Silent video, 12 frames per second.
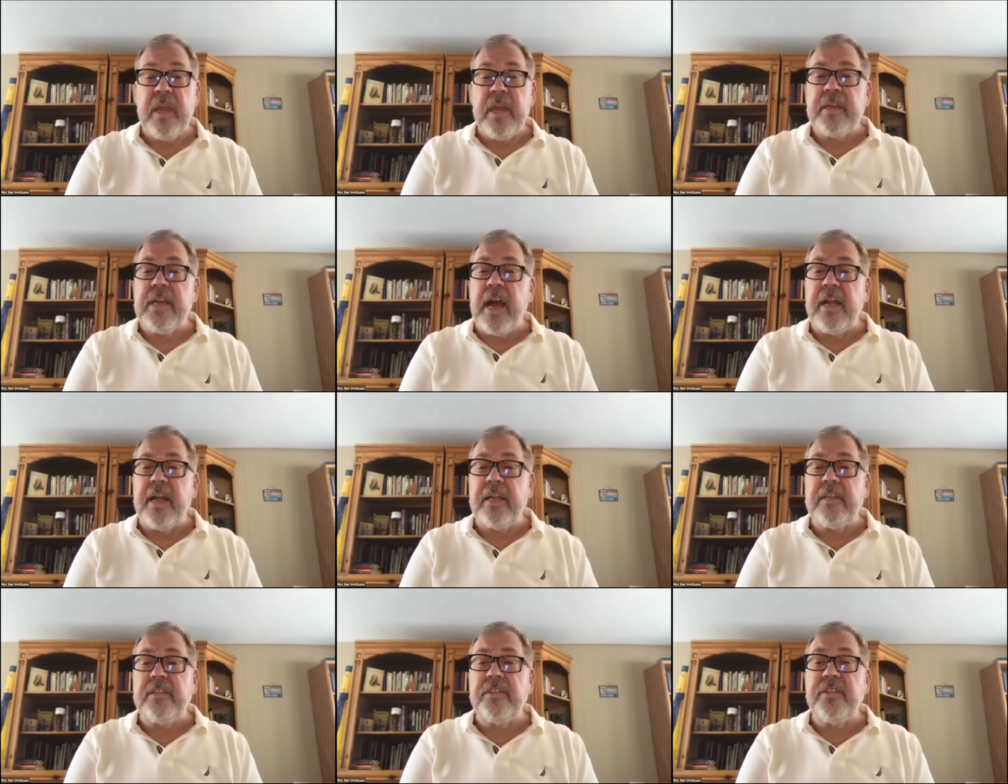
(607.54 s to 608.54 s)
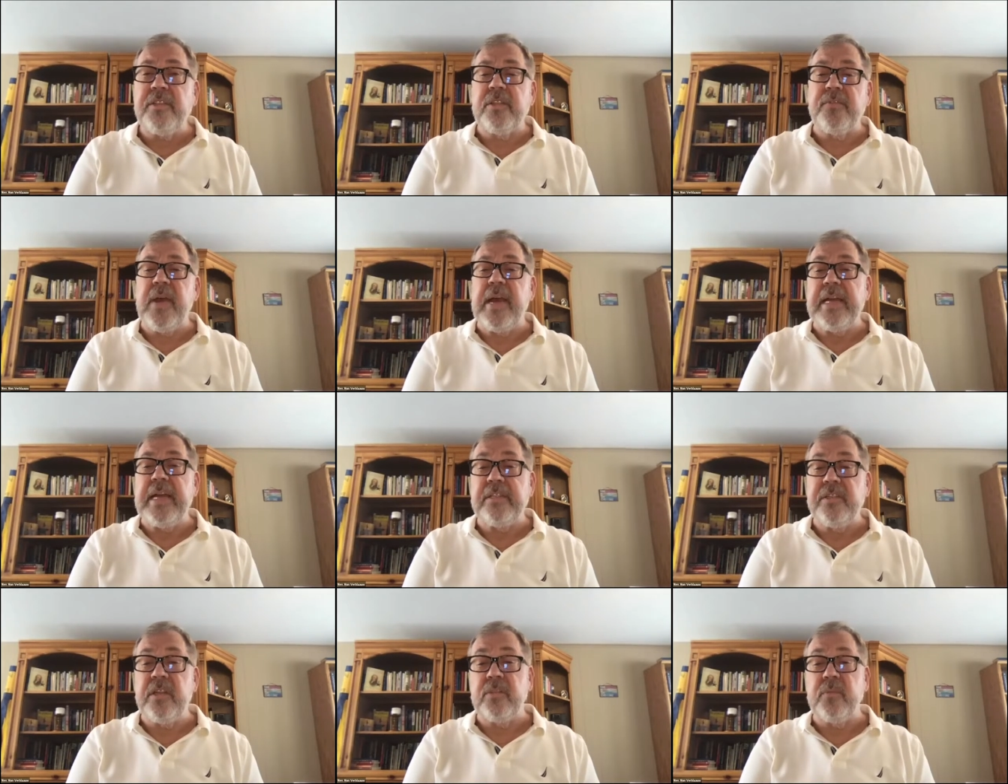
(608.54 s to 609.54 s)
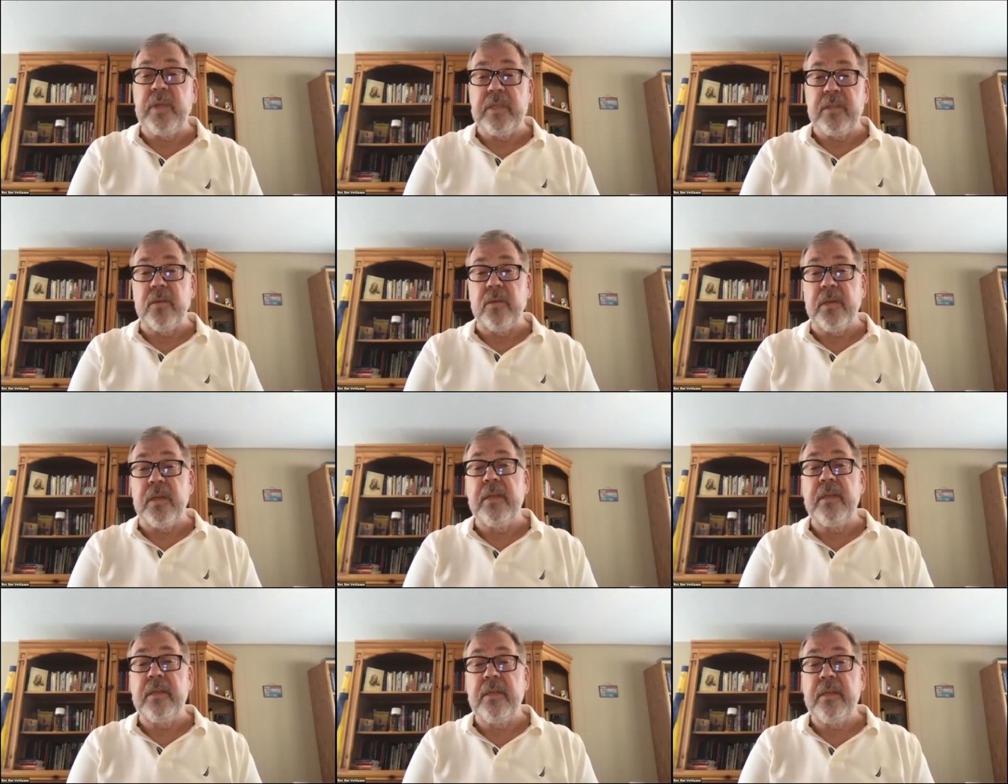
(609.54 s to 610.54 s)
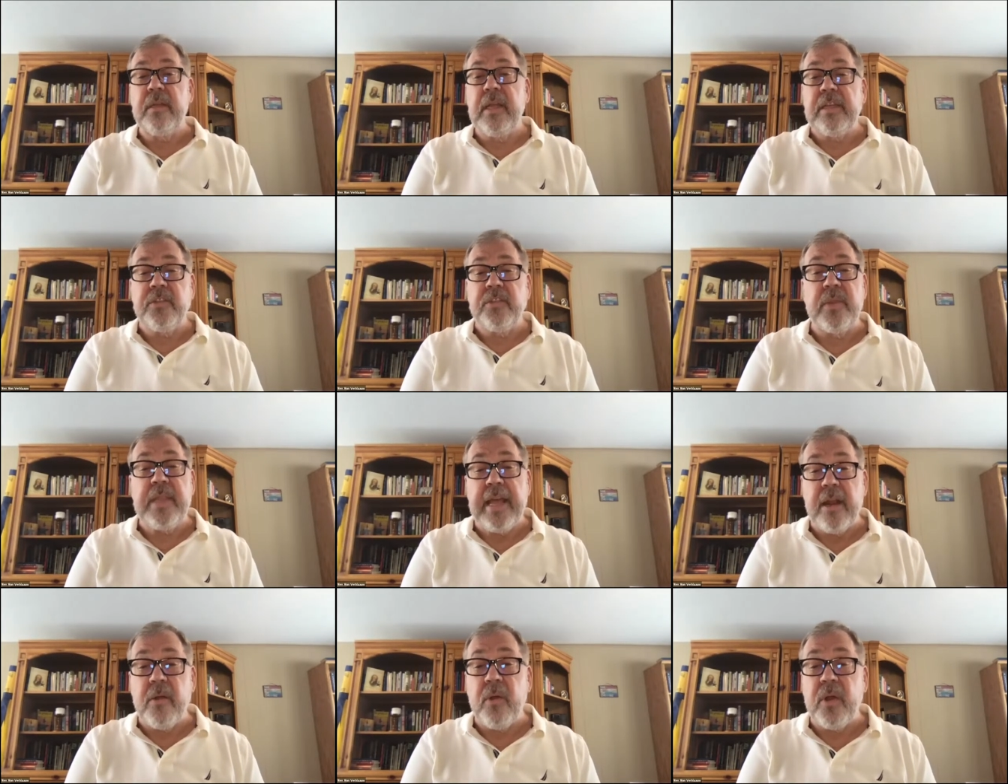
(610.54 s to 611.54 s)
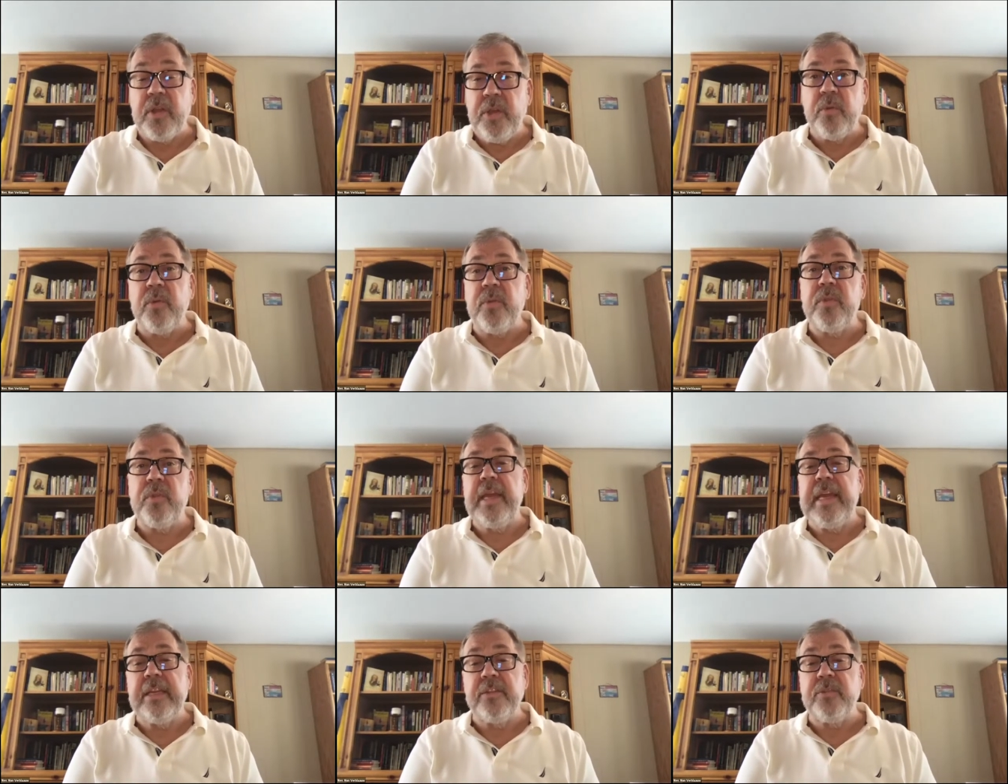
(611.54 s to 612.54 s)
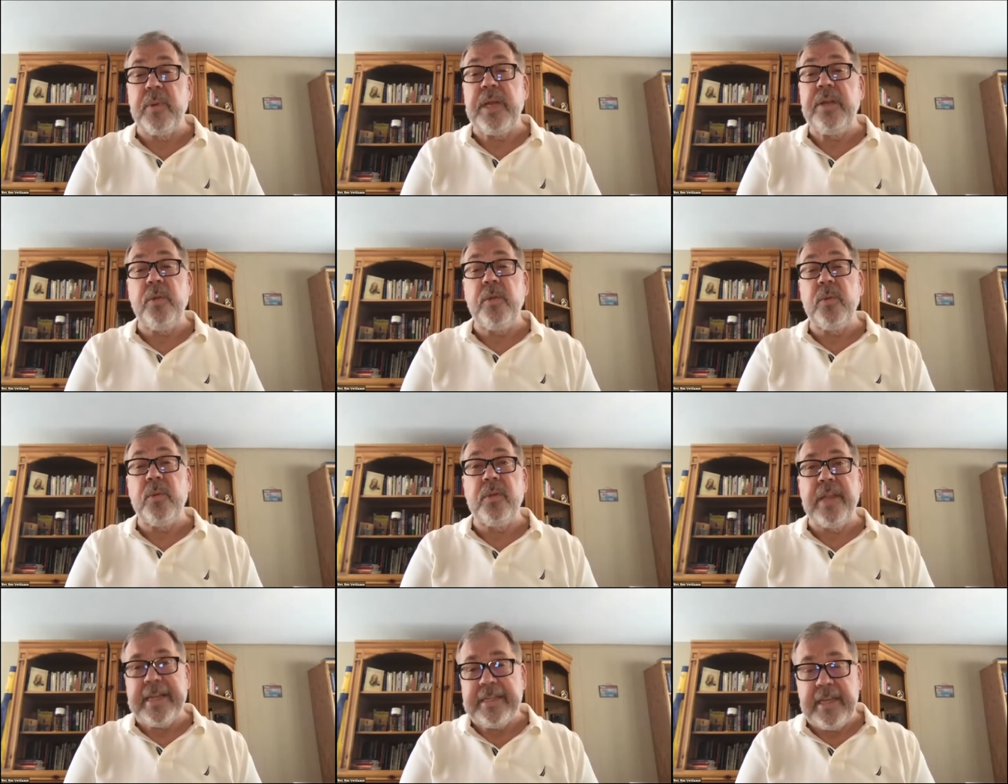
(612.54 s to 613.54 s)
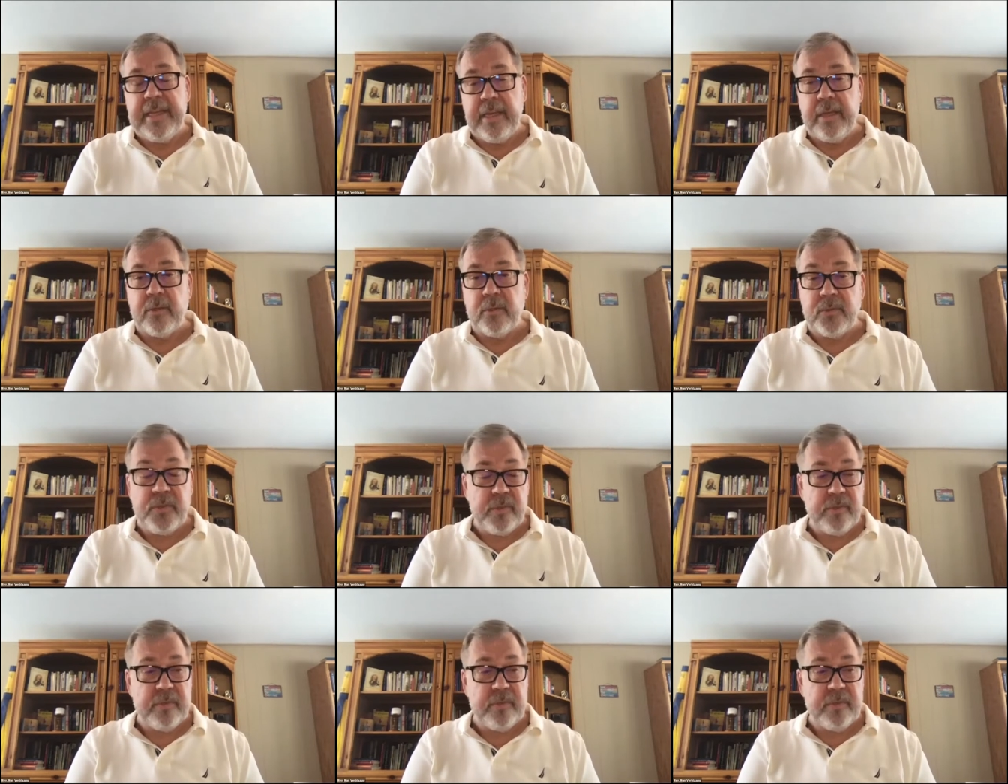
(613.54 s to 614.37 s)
God satisfies us with good so that our youth is renewed like the eagles.